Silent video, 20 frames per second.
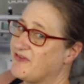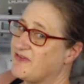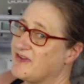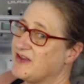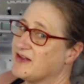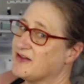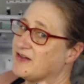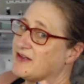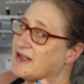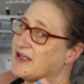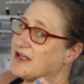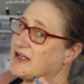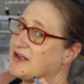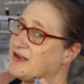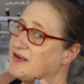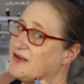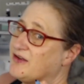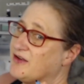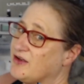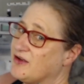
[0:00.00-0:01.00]

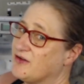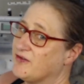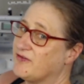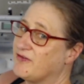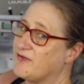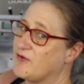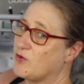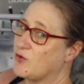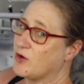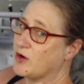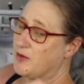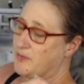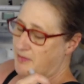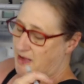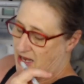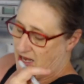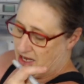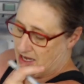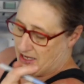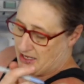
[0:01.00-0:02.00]
feeling for
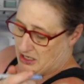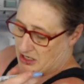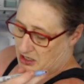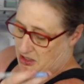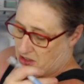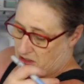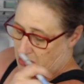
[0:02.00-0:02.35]
my